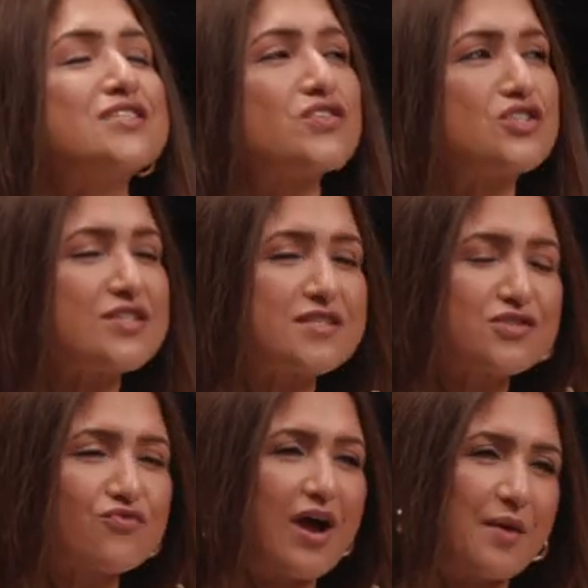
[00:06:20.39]
So just
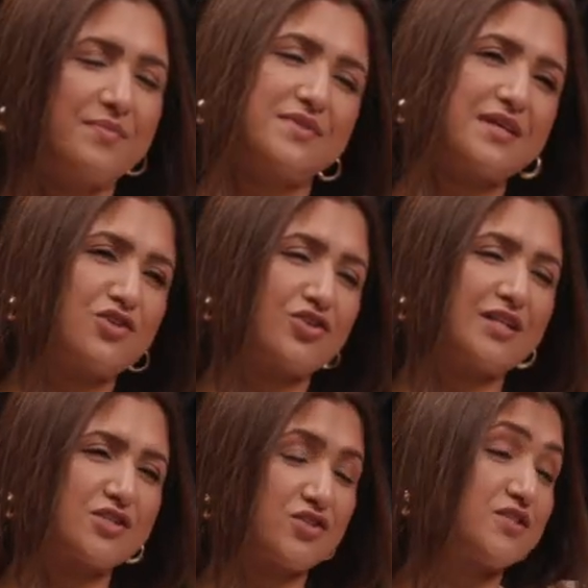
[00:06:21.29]
describe
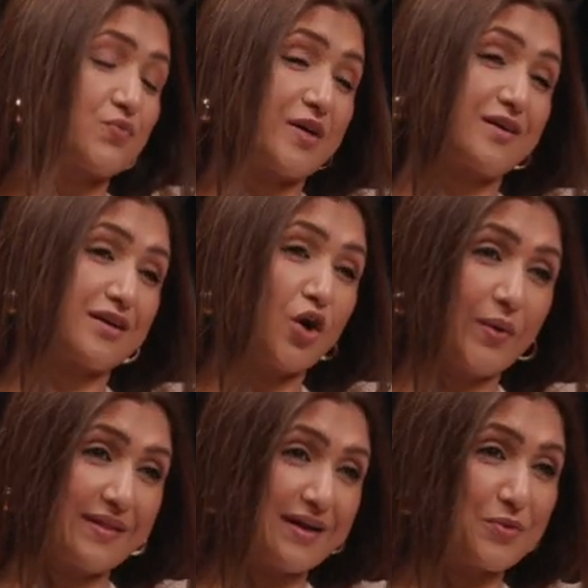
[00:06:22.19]
Seychelles, since we are
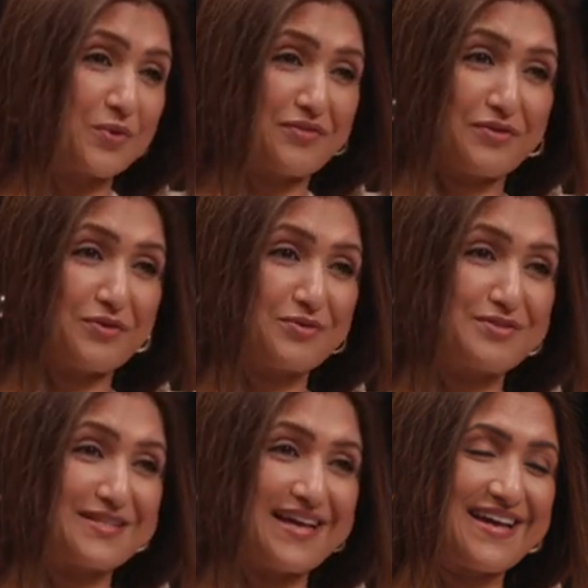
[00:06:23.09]
going there with you
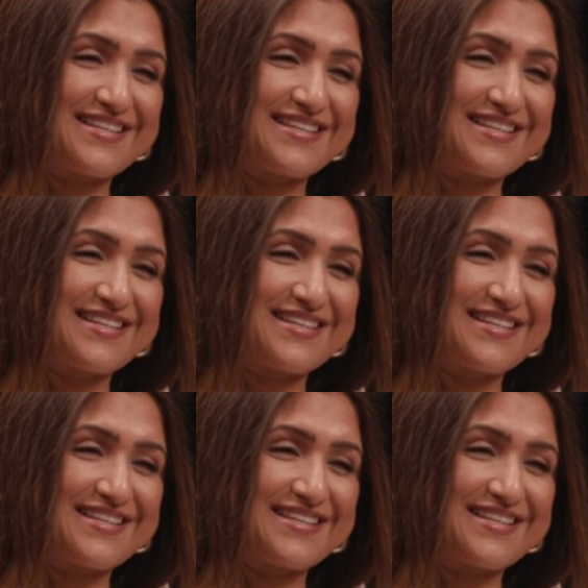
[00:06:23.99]
today.